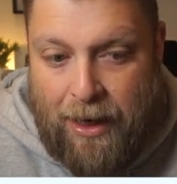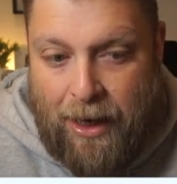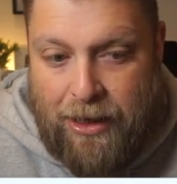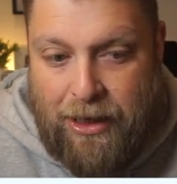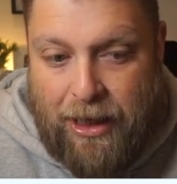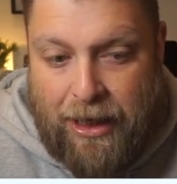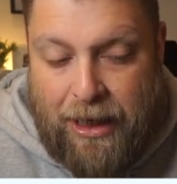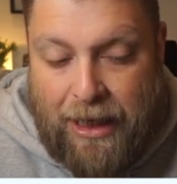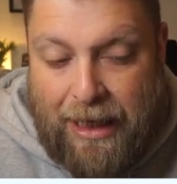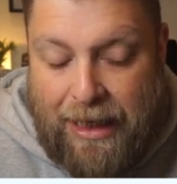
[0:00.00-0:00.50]

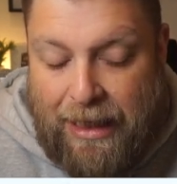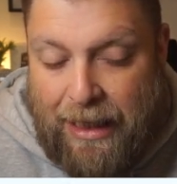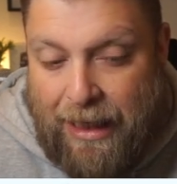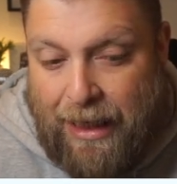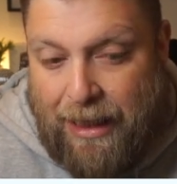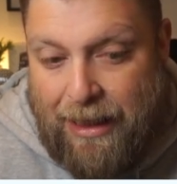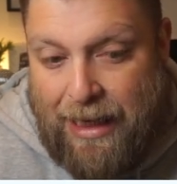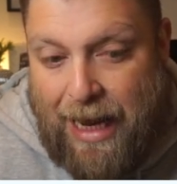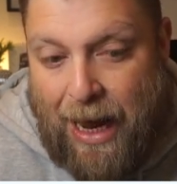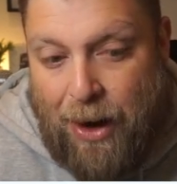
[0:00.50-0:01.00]
And you can
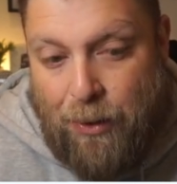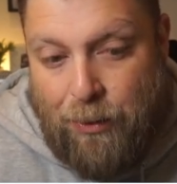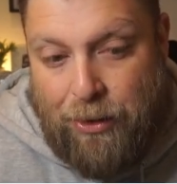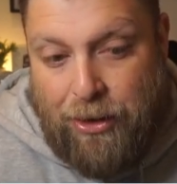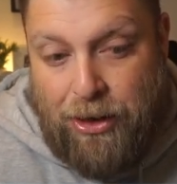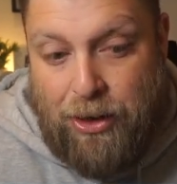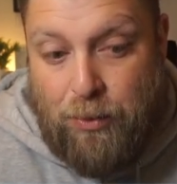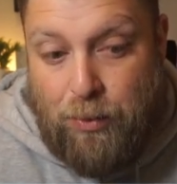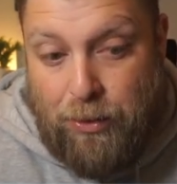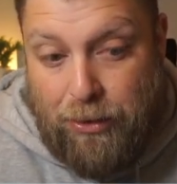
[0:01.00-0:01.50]
click down
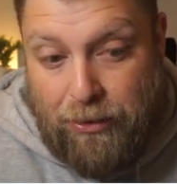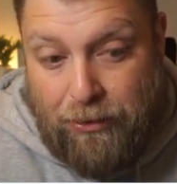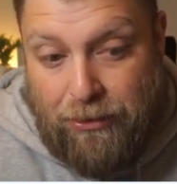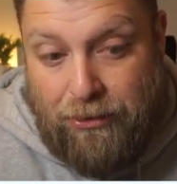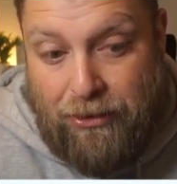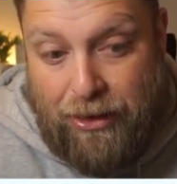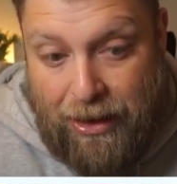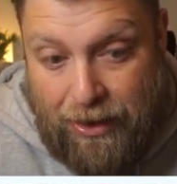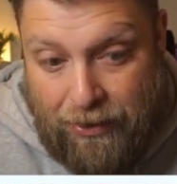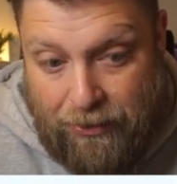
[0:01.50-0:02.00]
and you will
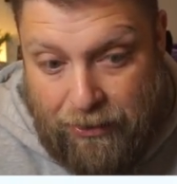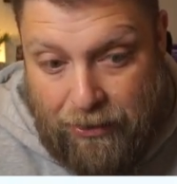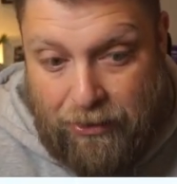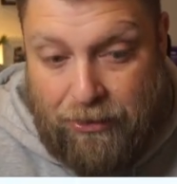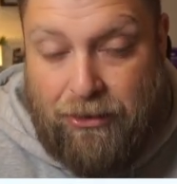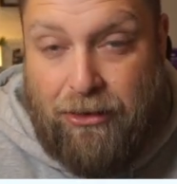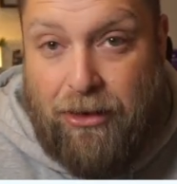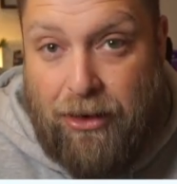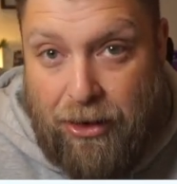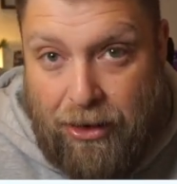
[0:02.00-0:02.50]
see there's a
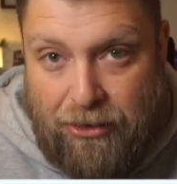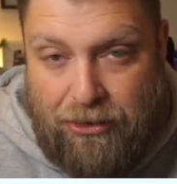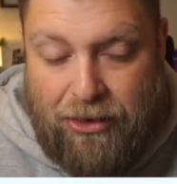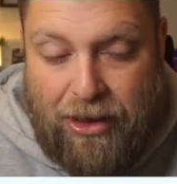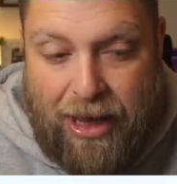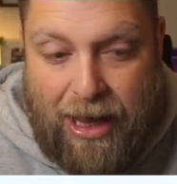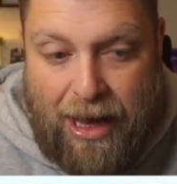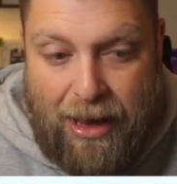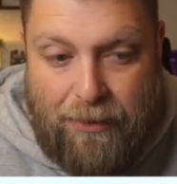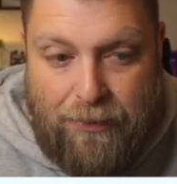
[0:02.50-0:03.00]
search
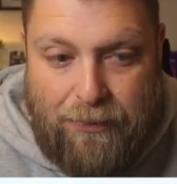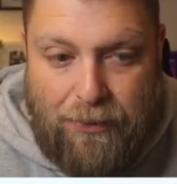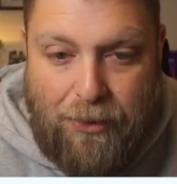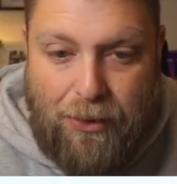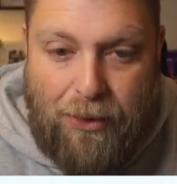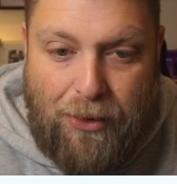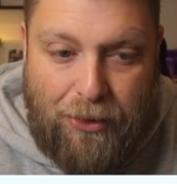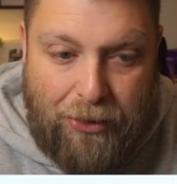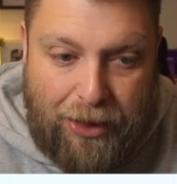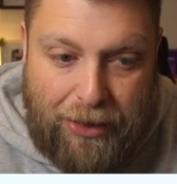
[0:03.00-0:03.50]
there
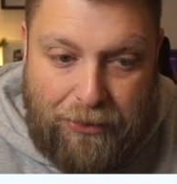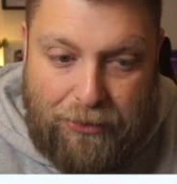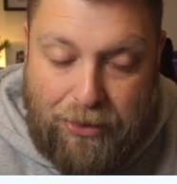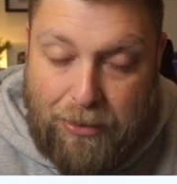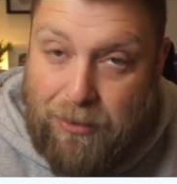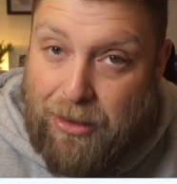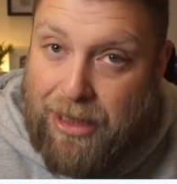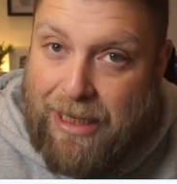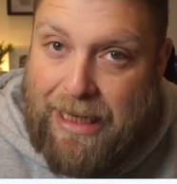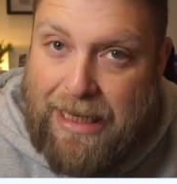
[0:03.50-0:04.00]
for it. So
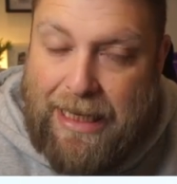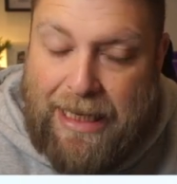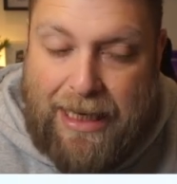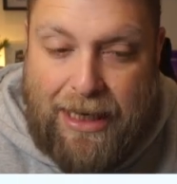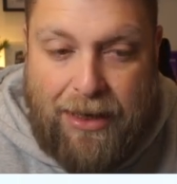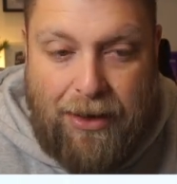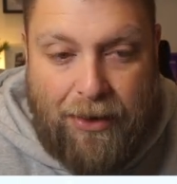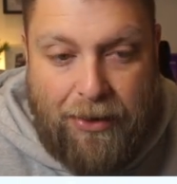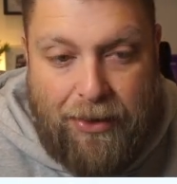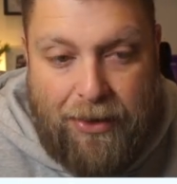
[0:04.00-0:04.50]
I'm going to
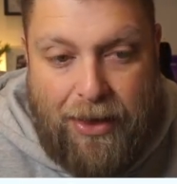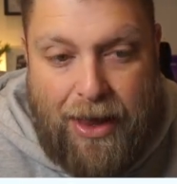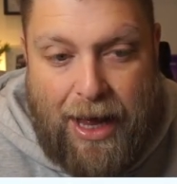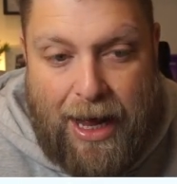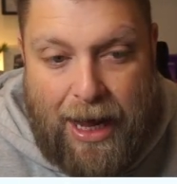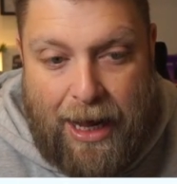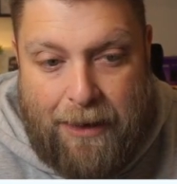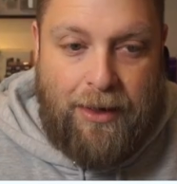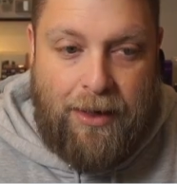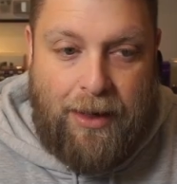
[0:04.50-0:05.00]
click on
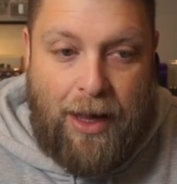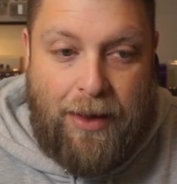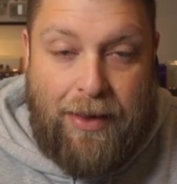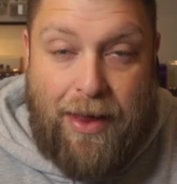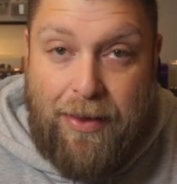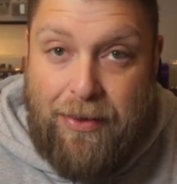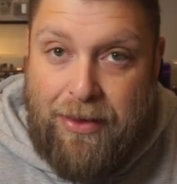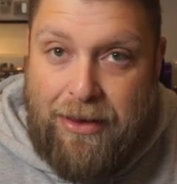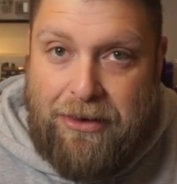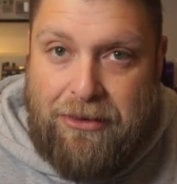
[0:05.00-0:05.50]
that. And
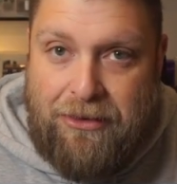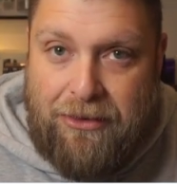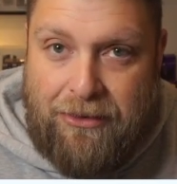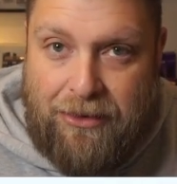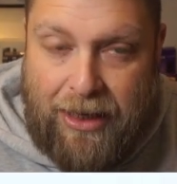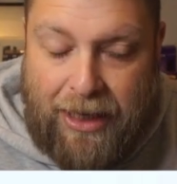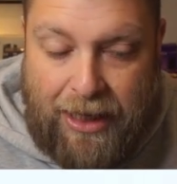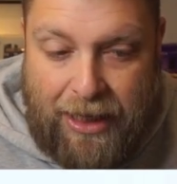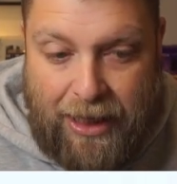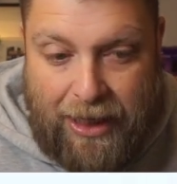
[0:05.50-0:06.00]
then this
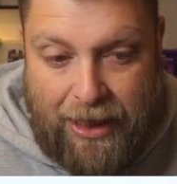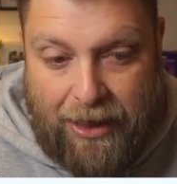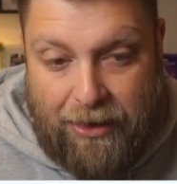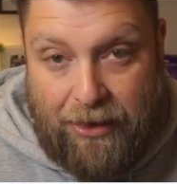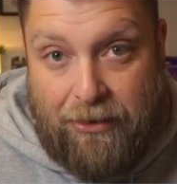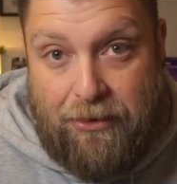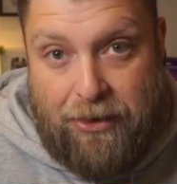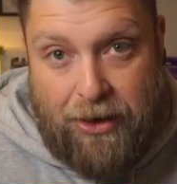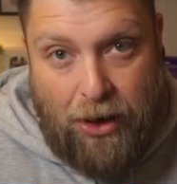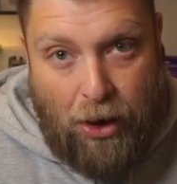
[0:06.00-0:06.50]
is it here.
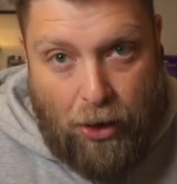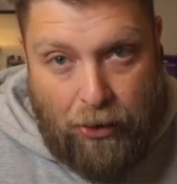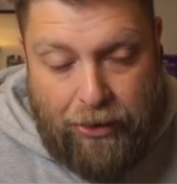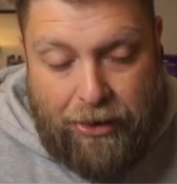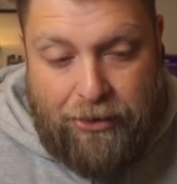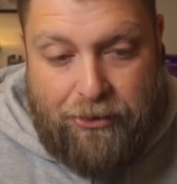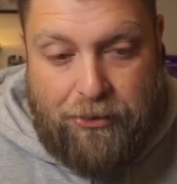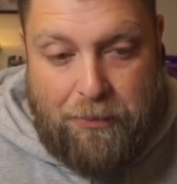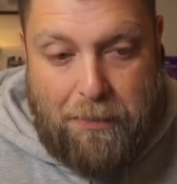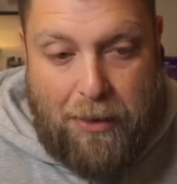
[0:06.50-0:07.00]
It's the
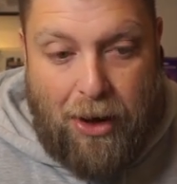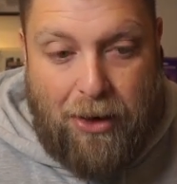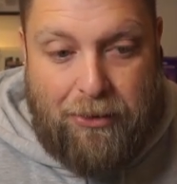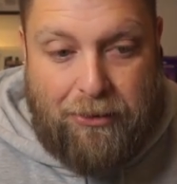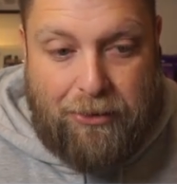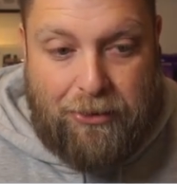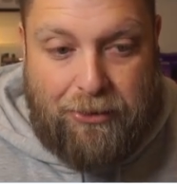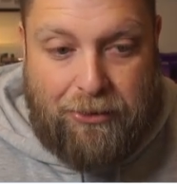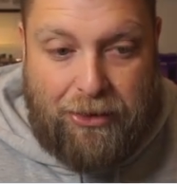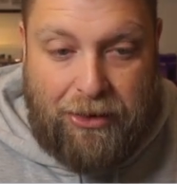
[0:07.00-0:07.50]
orange
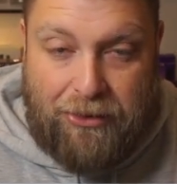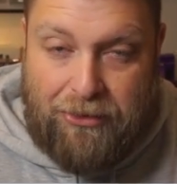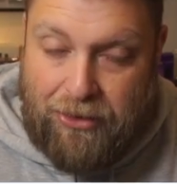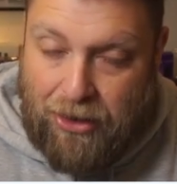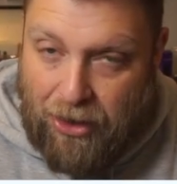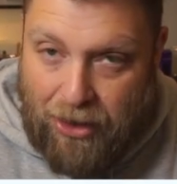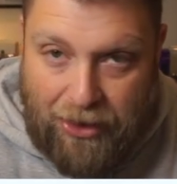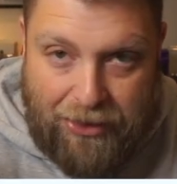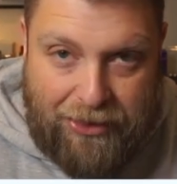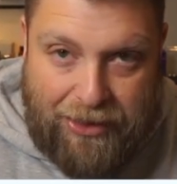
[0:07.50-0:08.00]
box. It's
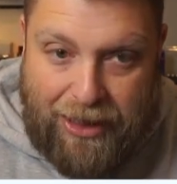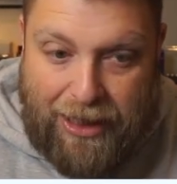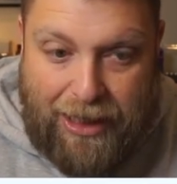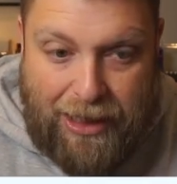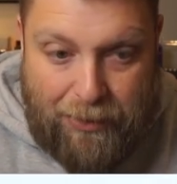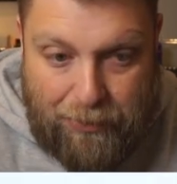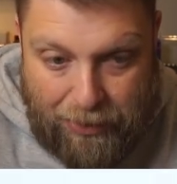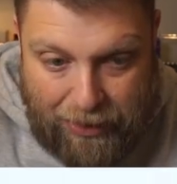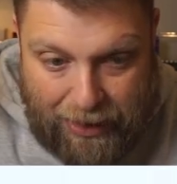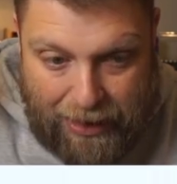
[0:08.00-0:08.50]
got a
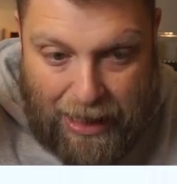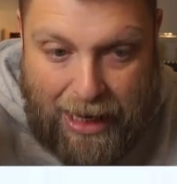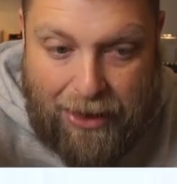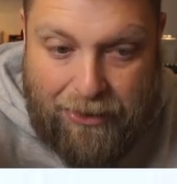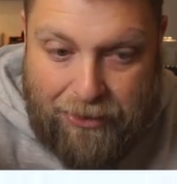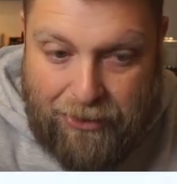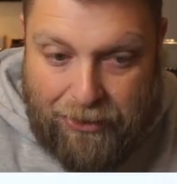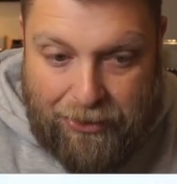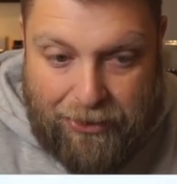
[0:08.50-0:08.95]
D with an arrow